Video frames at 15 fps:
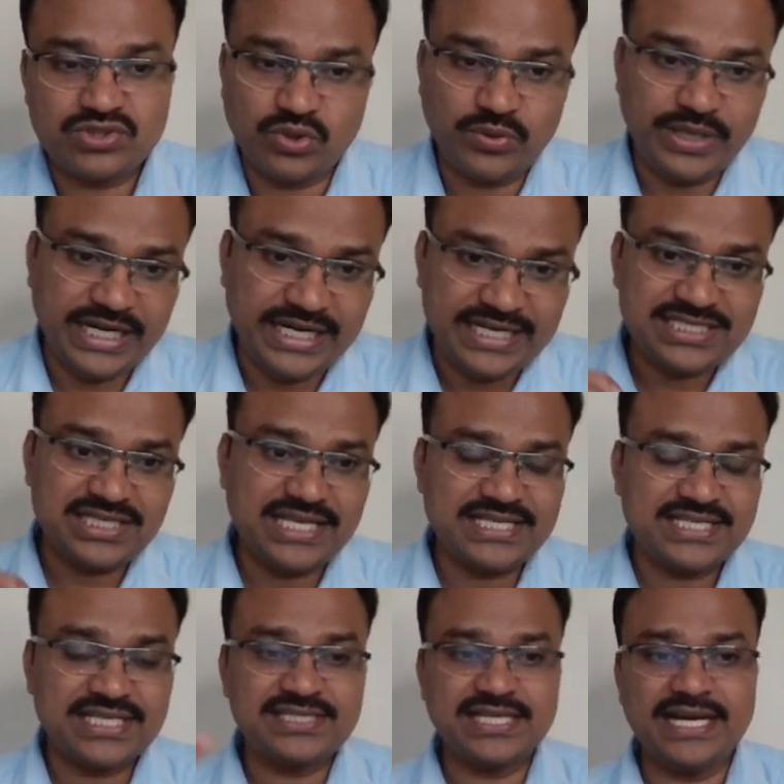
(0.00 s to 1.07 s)
So it is
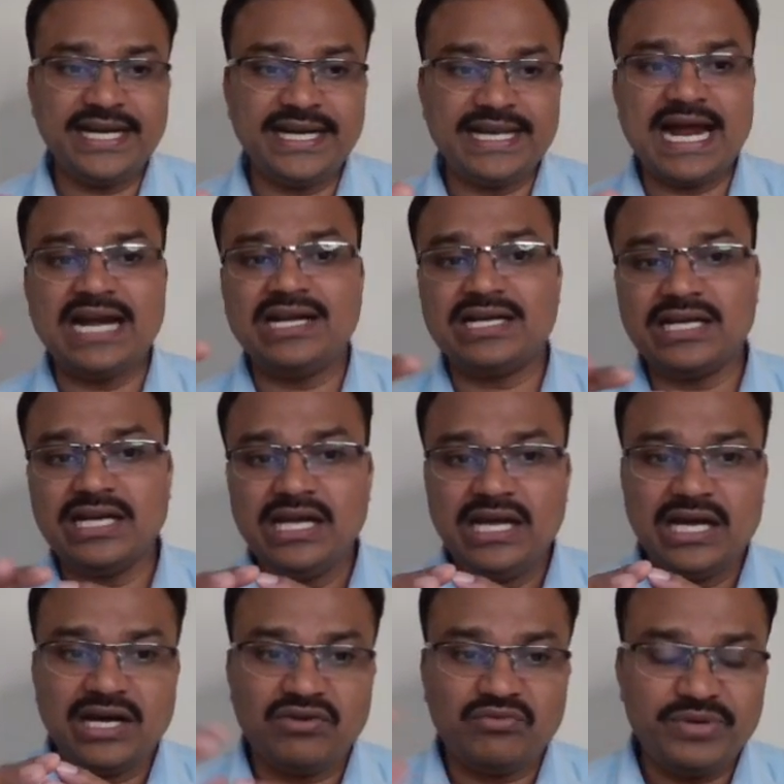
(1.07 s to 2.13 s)
necessary that
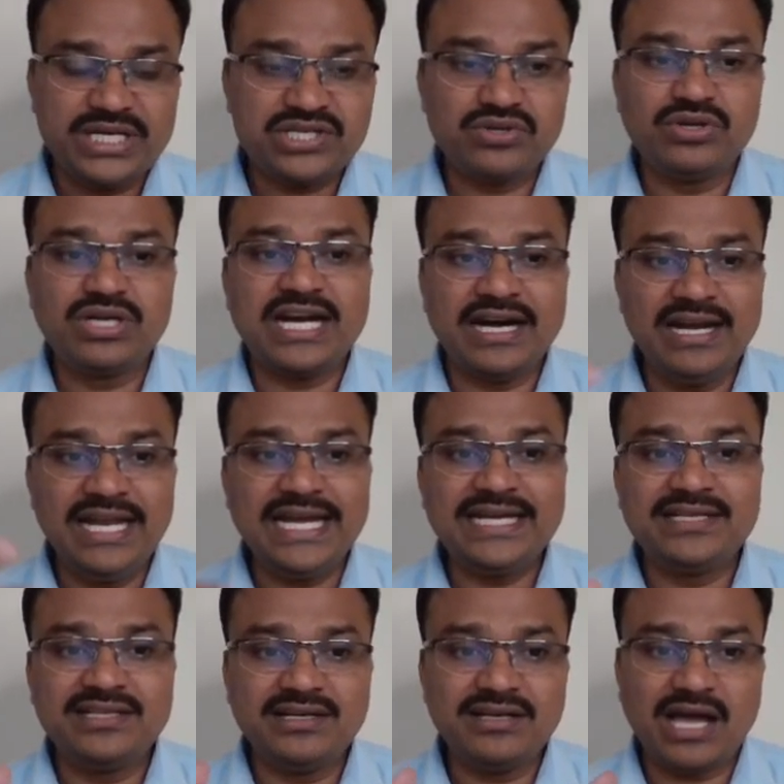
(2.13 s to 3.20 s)
we should
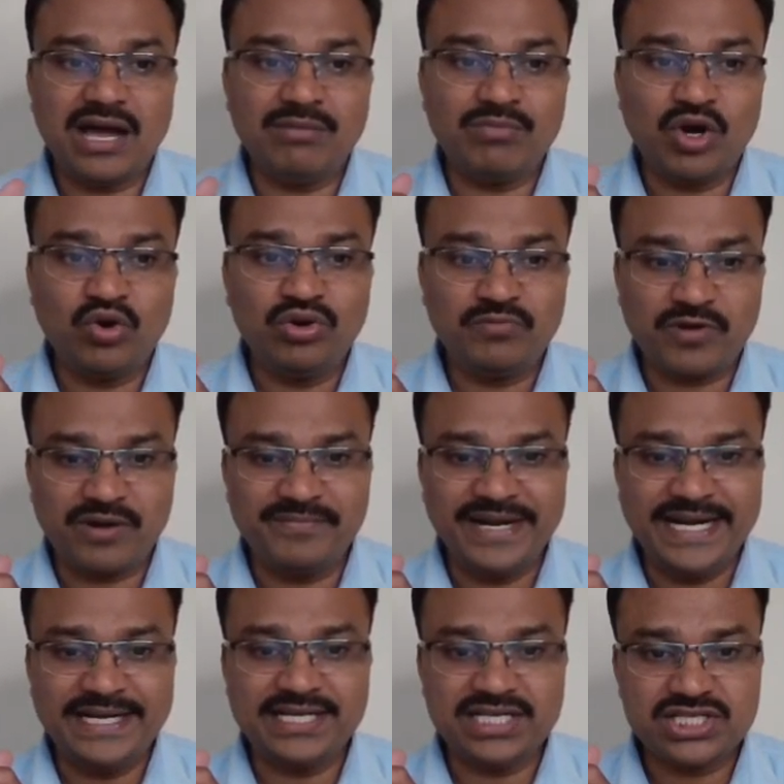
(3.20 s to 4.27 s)
collect the amount from
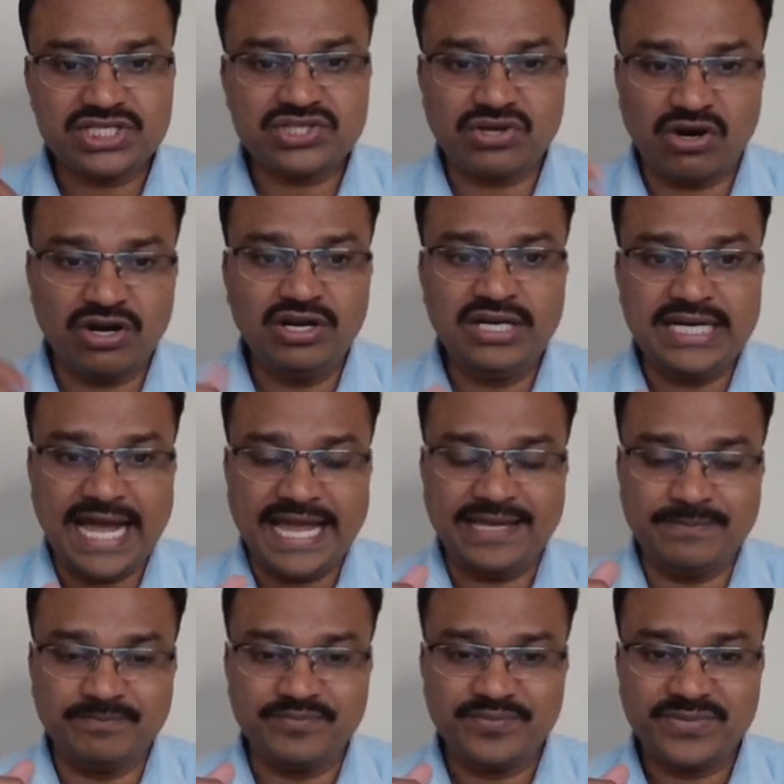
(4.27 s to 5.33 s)
debtors on
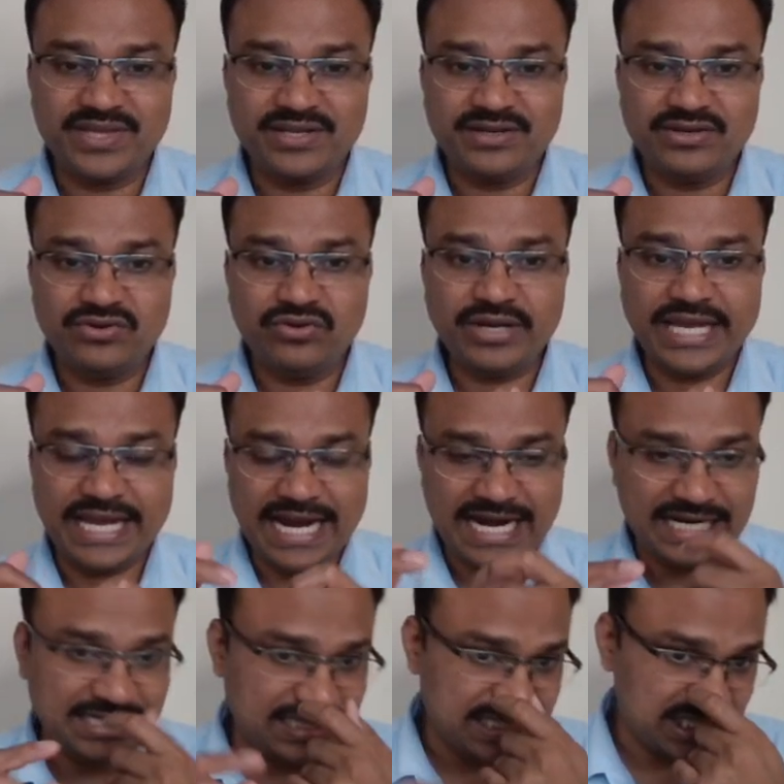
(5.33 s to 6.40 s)
time. Okay,
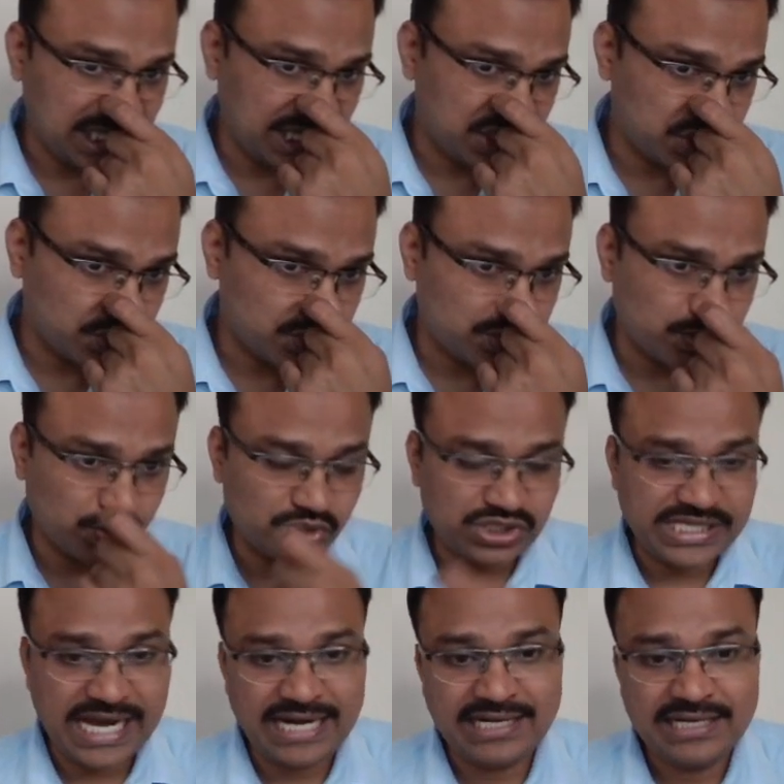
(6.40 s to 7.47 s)
and this ratio
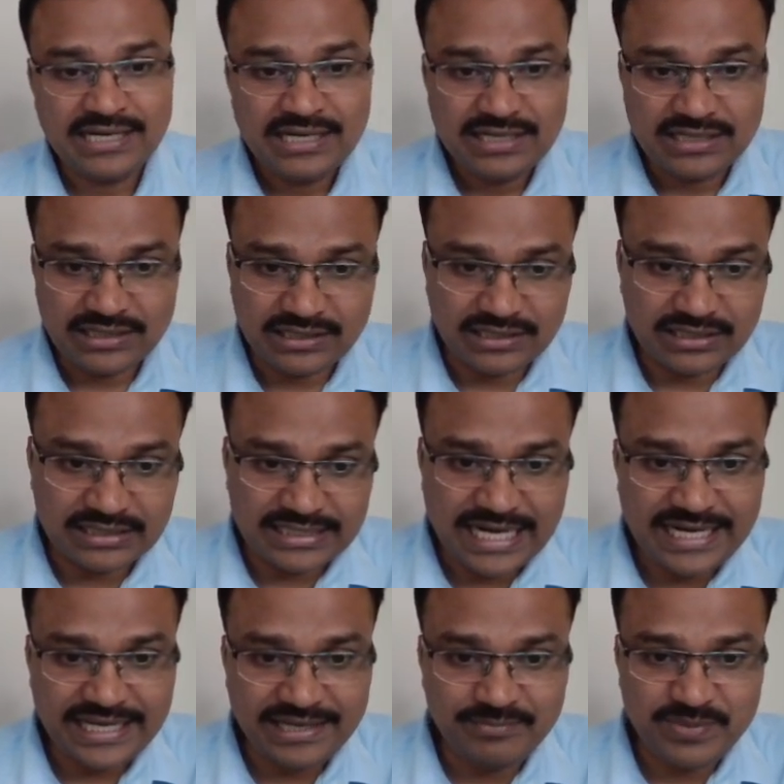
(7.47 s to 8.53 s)
shows that
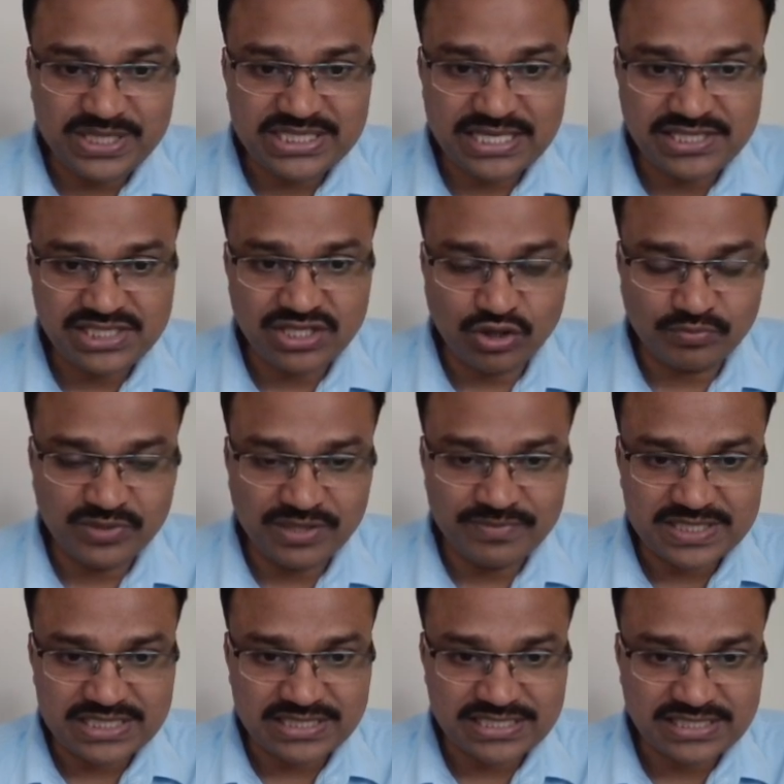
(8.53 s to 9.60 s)
that efficiency of the
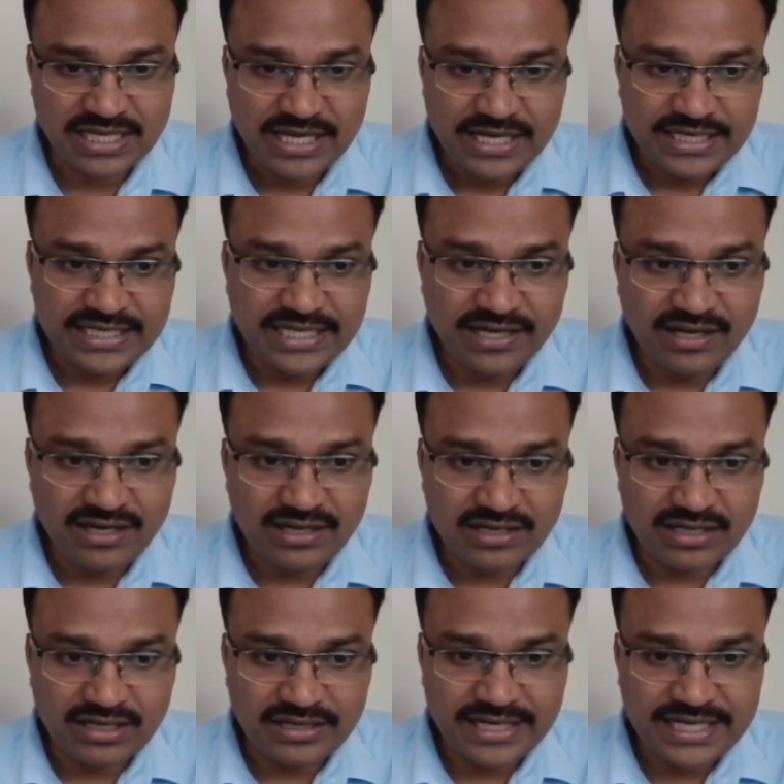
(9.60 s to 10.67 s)
business. Here
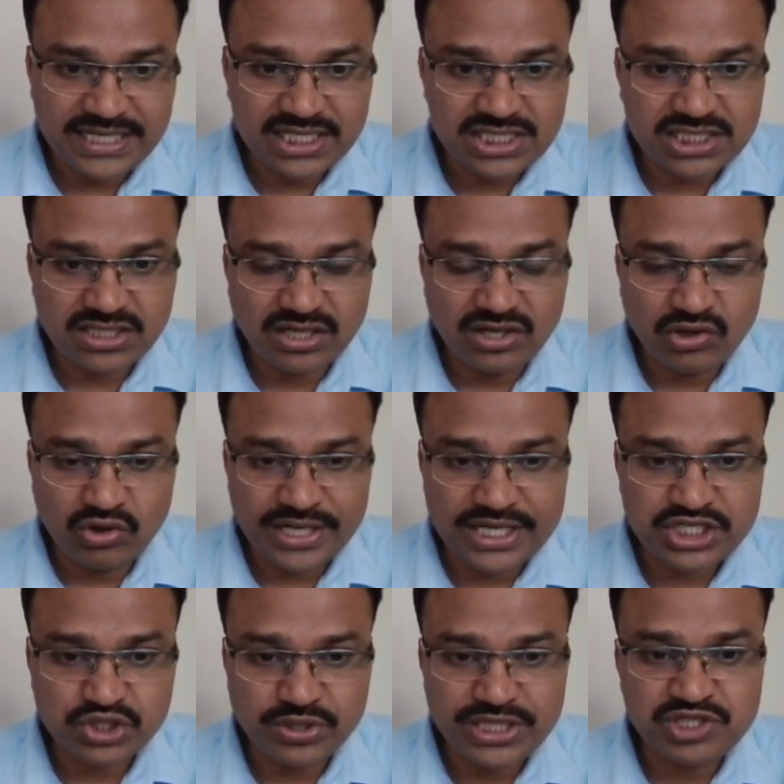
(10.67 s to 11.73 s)
debtors turnover
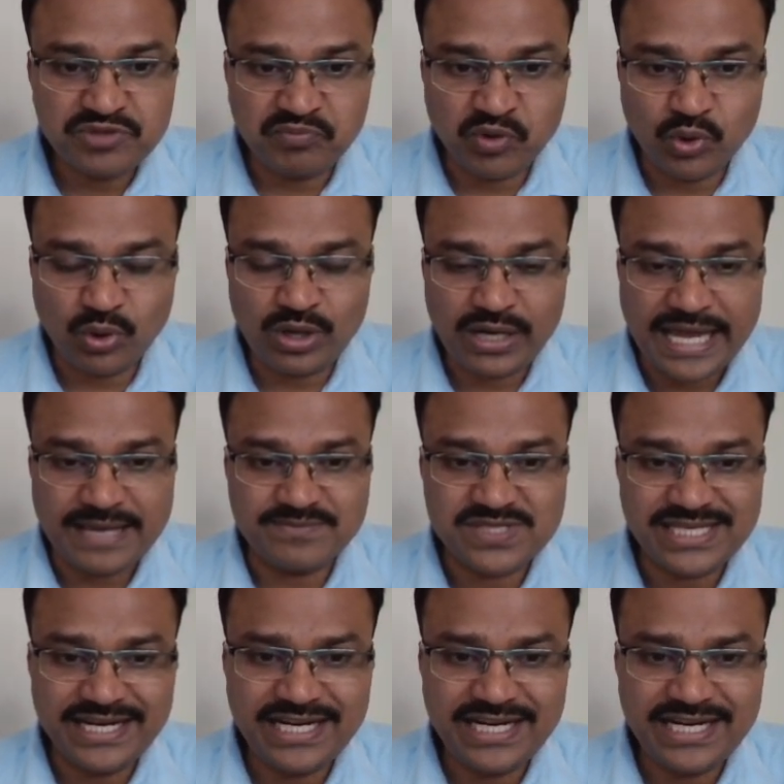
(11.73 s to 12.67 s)
ratio is 4 times.